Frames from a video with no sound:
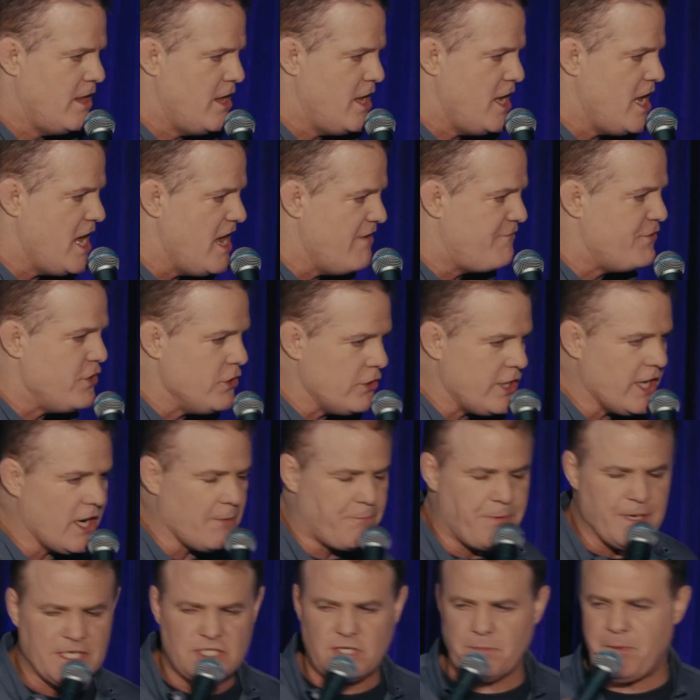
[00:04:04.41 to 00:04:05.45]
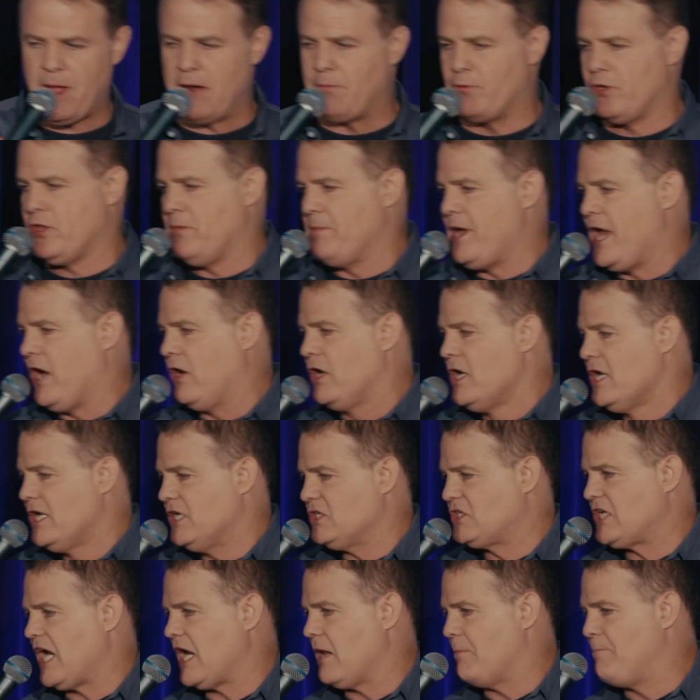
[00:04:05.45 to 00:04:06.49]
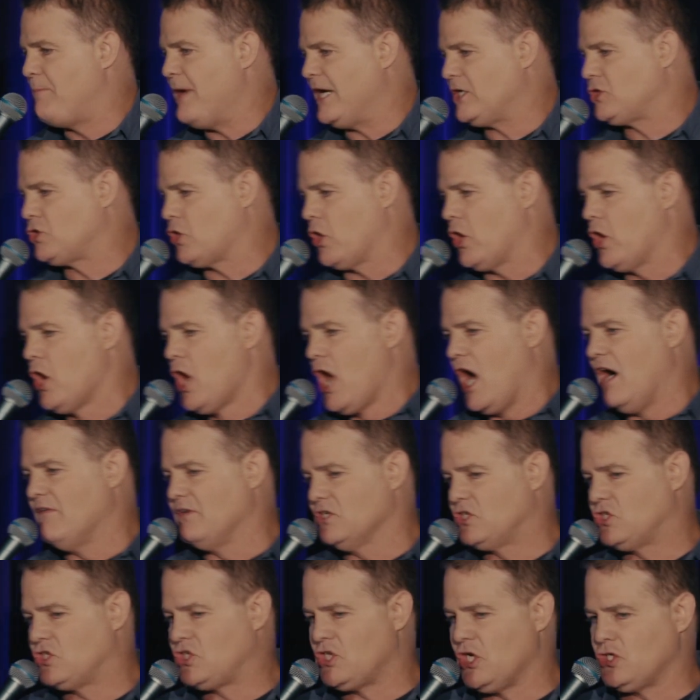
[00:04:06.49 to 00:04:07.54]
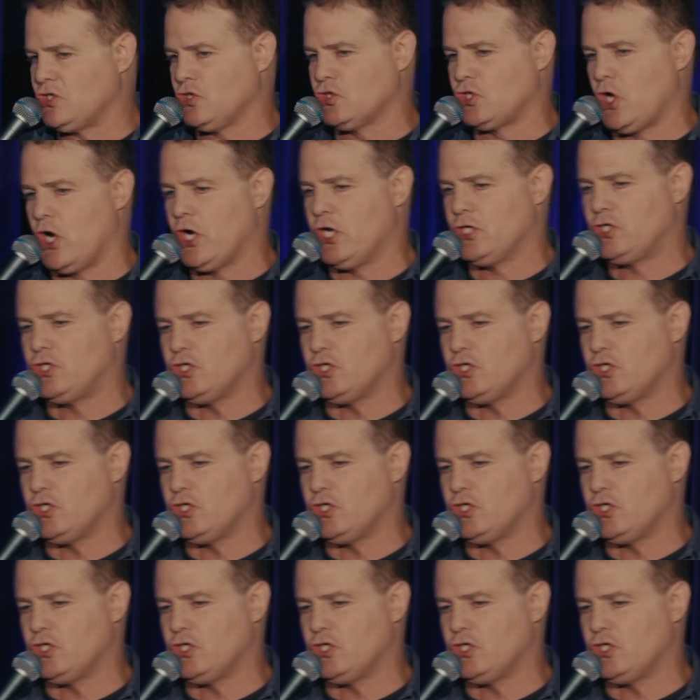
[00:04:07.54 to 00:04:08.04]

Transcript: If you get a piece of paper in the mail and it's got a picture of a scissors on it,